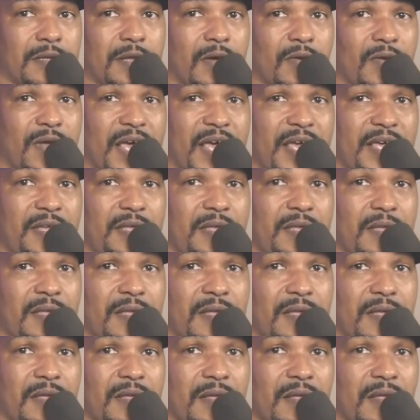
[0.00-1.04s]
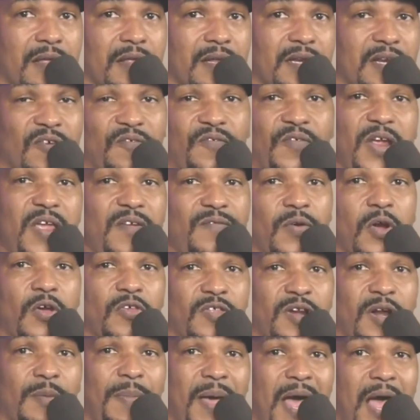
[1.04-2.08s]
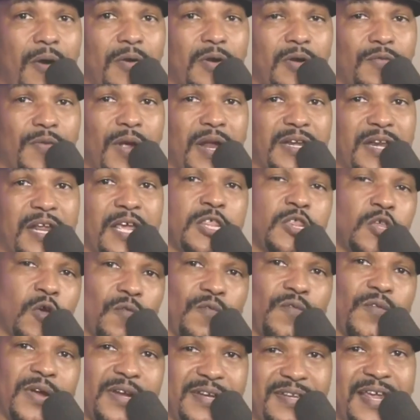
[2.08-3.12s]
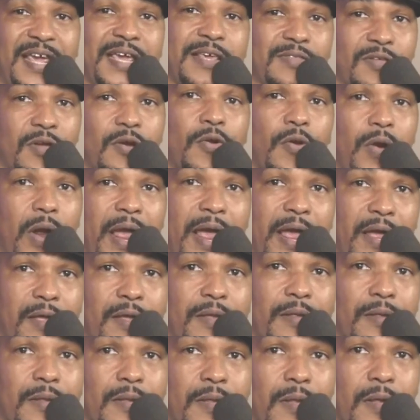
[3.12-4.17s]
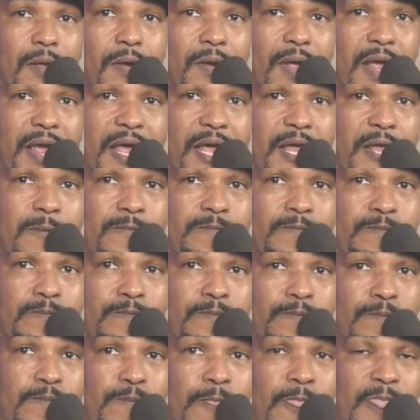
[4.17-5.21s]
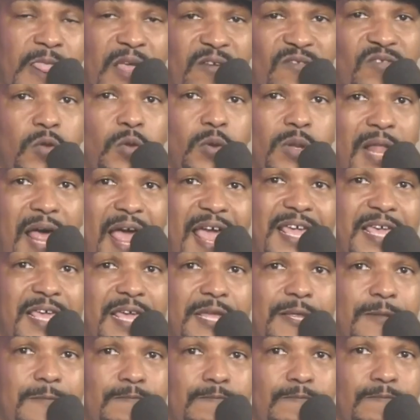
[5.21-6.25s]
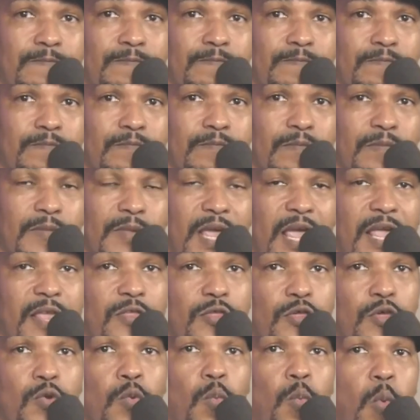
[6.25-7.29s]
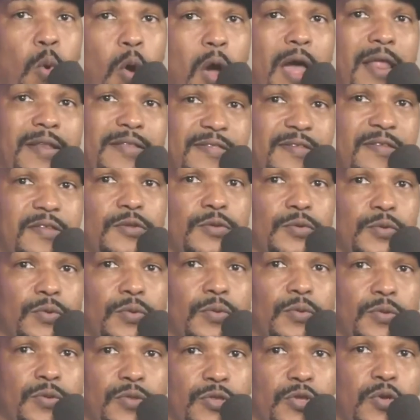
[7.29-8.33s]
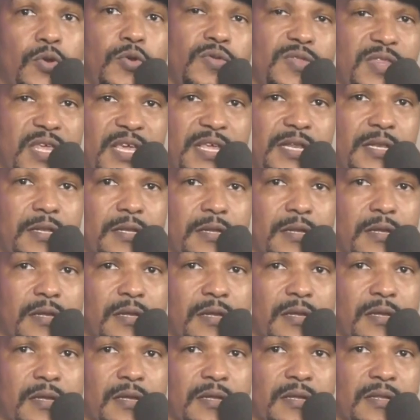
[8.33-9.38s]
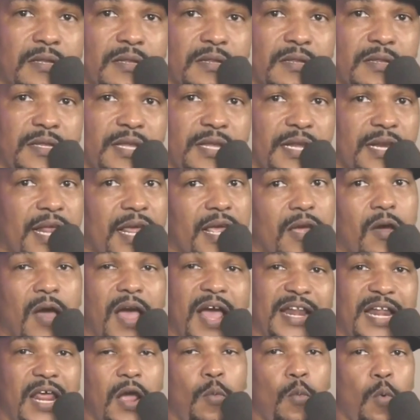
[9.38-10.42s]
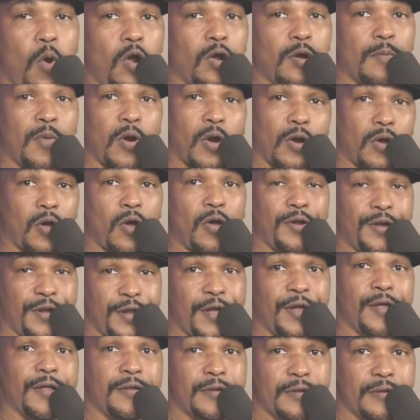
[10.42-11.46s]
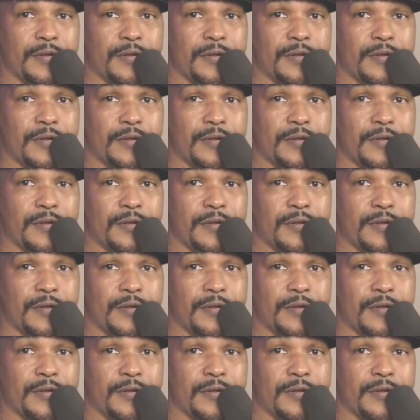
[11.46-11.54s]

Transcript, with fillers: Okay? The free version of Power Director is your free taste of crack. Okay? If you like it and you want to use it, then they're gonna have that watermark on there.